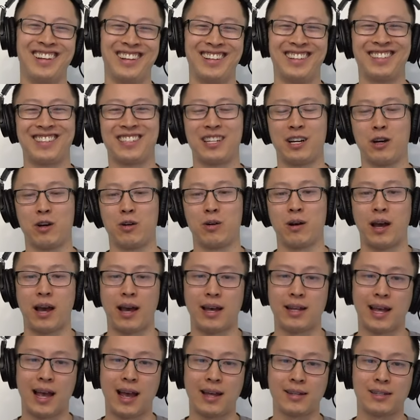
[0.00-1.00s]
So as,
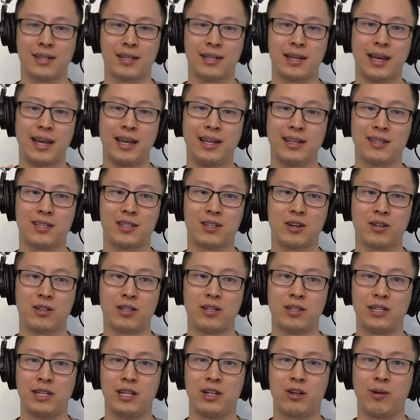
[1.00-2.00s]
as the gains start to
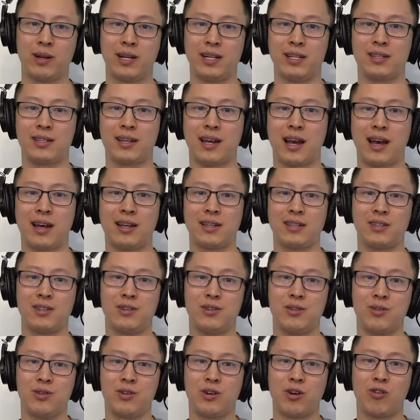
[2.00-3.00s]
decrease, as
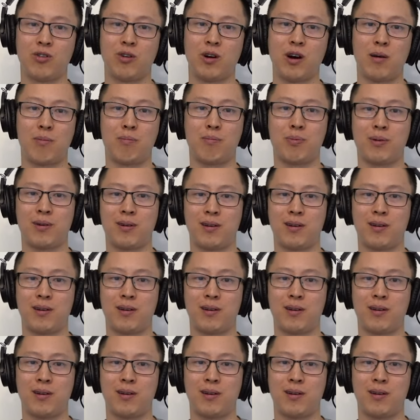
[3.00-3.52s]
you go up,